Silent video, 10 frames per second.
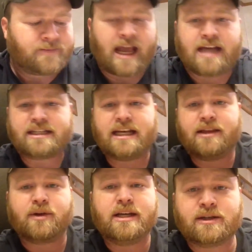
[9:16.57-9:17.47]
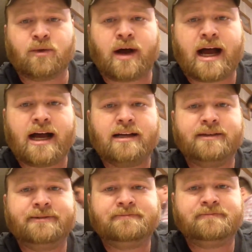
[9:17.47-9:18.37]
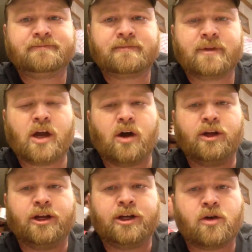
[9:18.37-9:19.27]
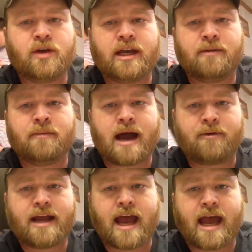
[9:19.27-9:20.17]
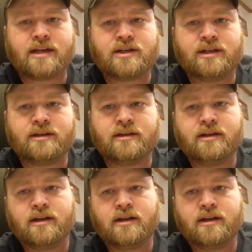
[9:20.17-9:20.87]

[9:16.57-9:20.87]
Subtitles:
Now, see, the reason why don't get my reaction